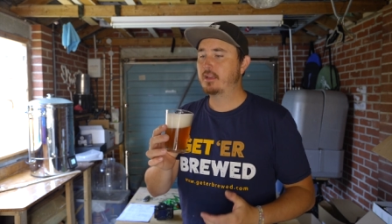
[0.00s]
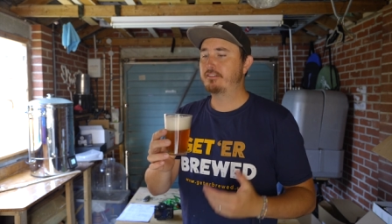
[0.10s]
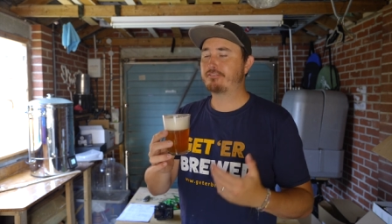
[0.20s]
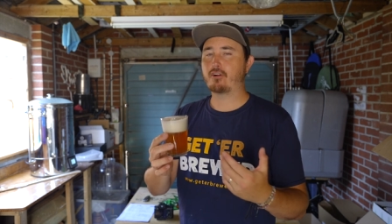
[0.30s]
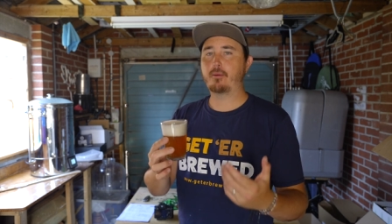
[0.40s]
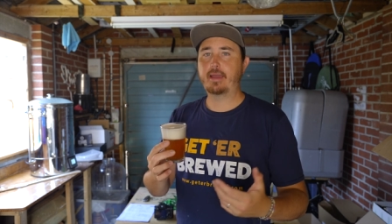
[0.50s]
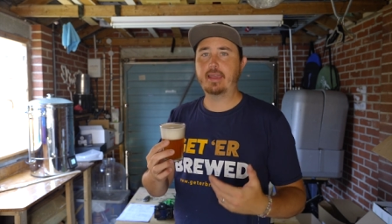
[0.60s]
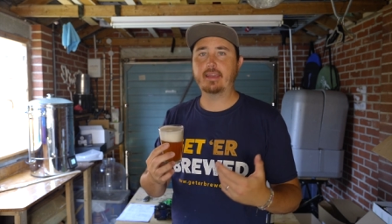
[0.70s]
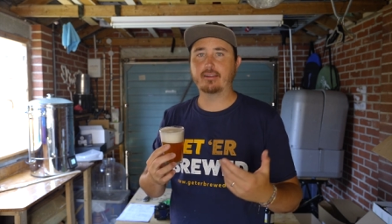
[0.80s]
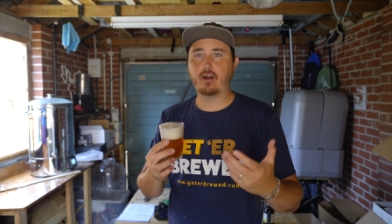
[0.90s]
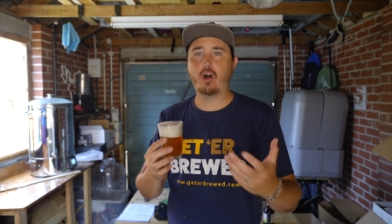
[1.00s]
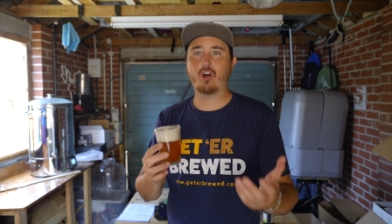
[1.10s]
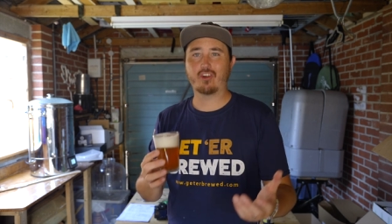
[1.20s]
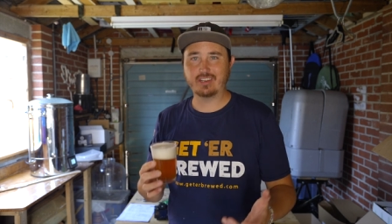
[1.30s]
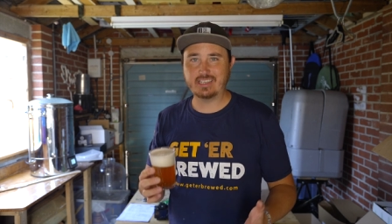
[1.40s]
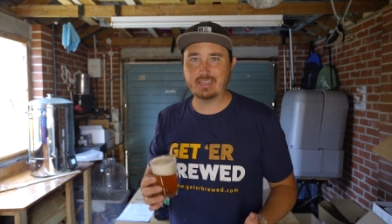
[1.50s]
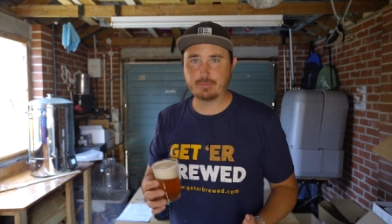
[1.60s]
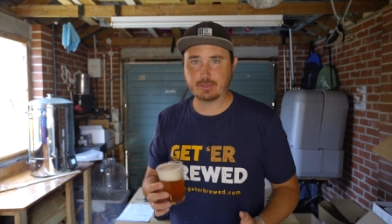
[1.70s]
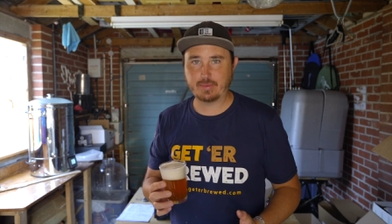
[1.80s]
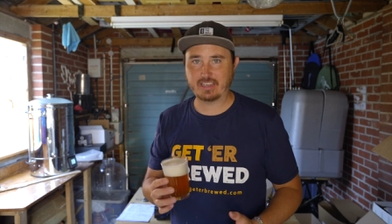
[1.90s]
from a R&D
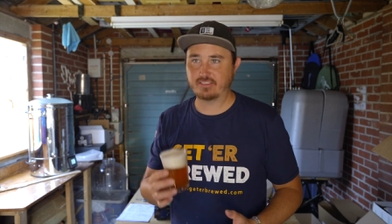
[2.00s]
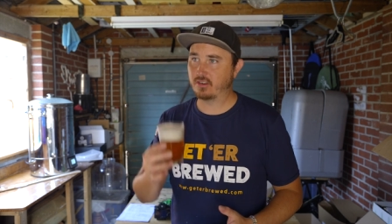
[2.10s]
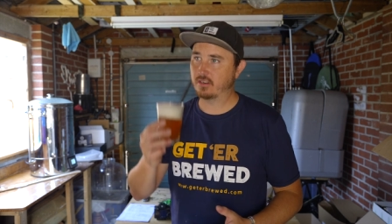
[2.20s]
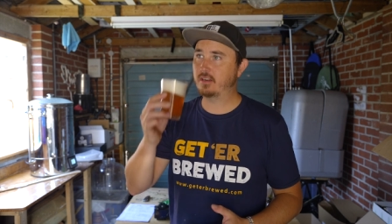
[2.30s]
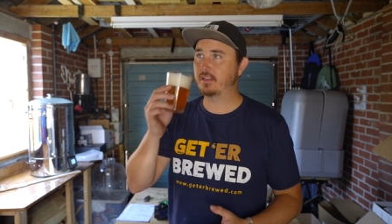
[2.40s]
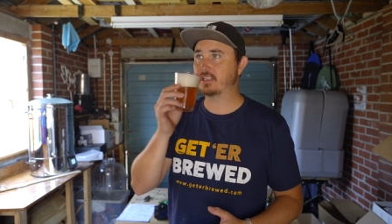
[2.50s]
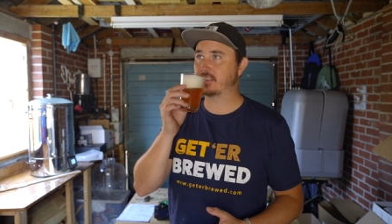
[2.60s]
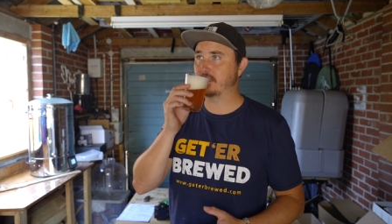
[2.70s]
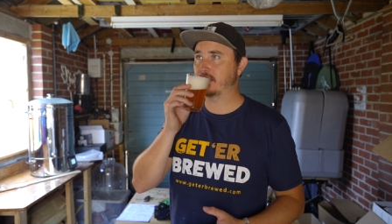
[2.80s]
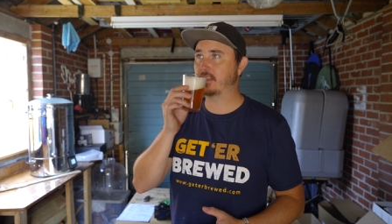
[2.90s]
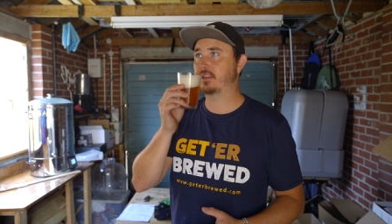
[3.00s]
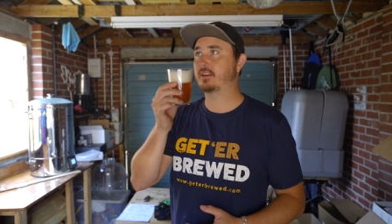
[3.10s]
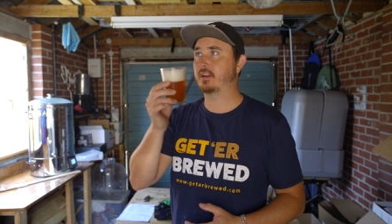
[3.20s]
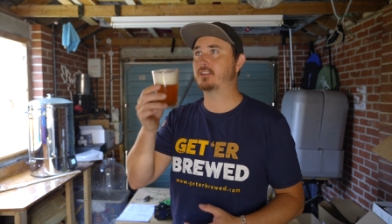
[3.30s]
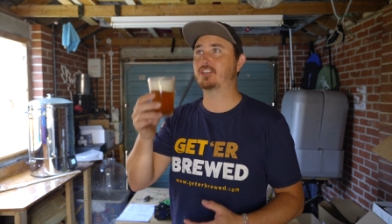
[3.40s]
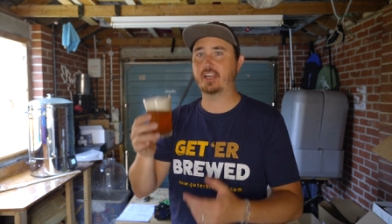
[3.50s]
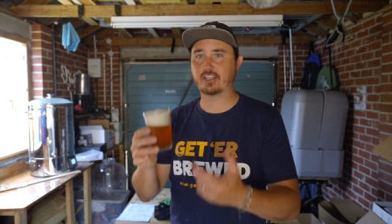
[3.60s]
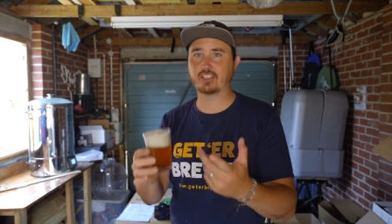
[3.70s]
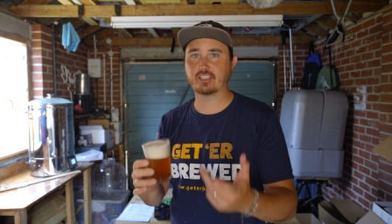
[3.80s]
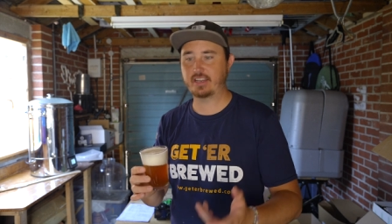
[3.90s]
perspective going, oh, that's good. I think I could
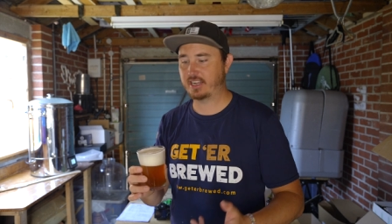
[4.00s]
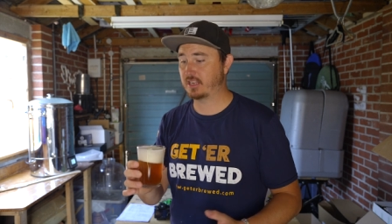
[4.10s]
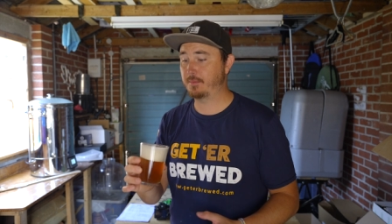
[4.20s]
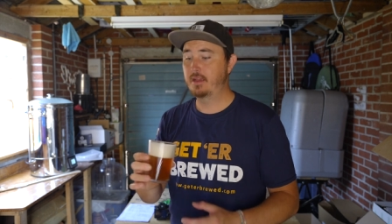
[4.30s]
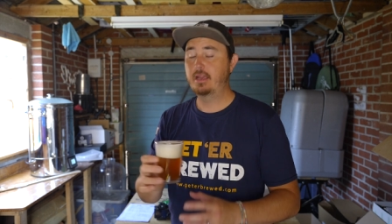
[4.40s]
change this the next time.